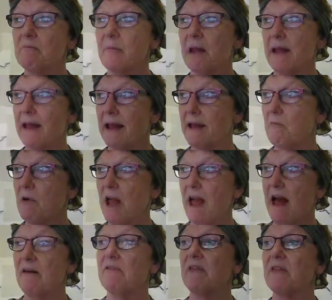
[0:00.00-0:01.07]
Here we
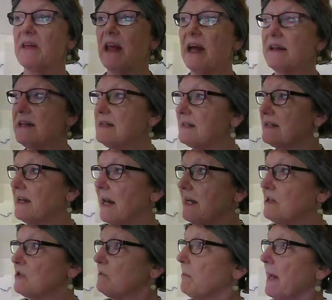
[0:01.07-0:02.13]
have an
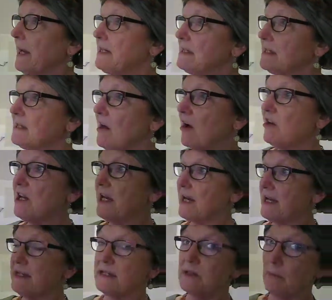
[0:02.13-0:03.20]
installation by Tatiana
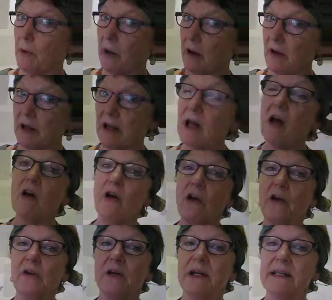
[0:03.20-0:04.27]
Ginsberg,
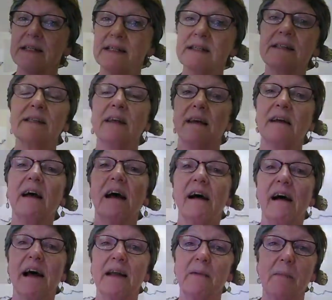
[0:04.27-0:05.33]
who is
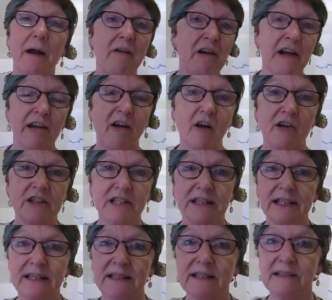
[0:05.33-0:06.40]
an American
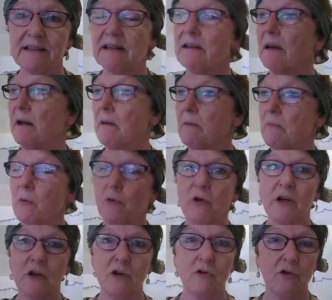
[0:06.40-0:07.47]
artist
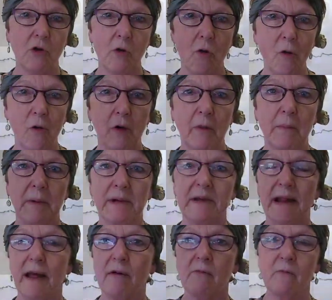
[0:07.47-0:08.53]
born in New York but
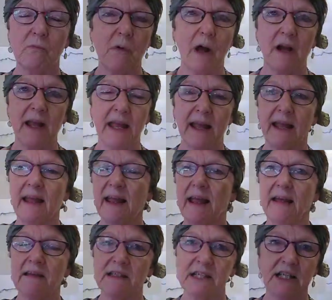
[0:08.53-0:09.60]
now working
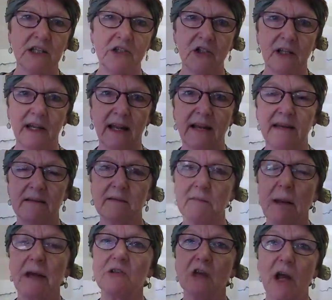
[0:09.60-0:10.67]
and teaching in
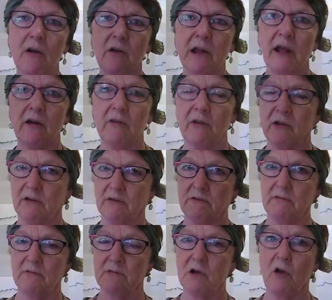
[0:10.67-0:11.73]
Mount Holyoke
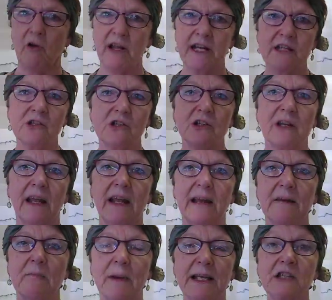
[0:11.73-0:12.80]
College
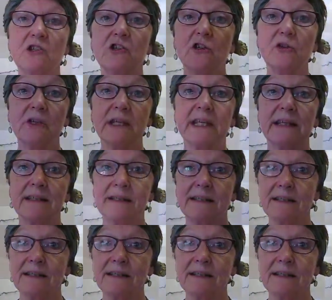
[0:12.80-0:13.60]
in Massachusetts.